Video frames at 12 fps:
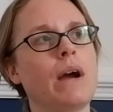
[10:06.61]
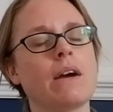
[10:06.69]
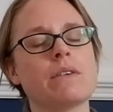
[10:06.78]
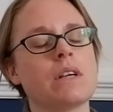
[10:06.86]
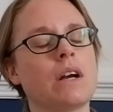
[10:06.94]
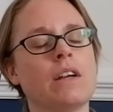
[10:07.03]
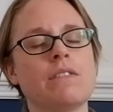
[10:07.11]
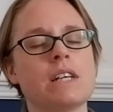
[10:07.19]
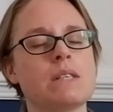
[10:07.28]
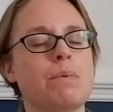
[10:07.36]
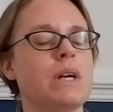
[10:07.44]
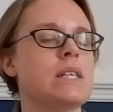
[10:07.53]
how to kind of
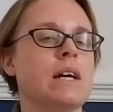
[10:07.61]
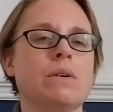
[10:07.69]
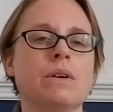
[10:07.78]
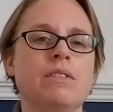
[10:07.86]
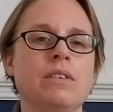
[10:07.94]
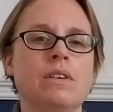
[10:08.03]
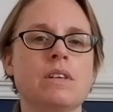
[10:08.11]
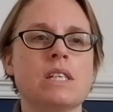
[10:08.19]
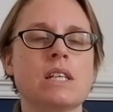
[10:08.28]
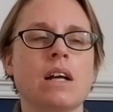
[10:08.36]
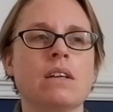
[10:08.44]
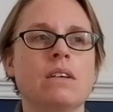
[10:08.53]
express that or even
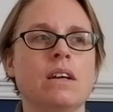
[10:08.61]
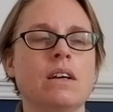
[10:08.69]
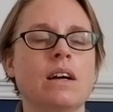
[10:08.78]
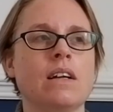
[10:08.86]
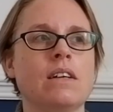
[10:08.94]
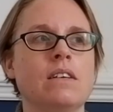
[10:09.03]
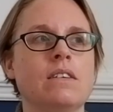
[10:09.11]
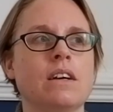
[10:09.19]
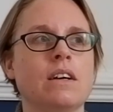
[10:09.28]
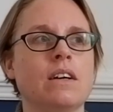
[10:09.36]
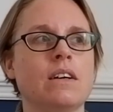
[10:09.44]
understand it. And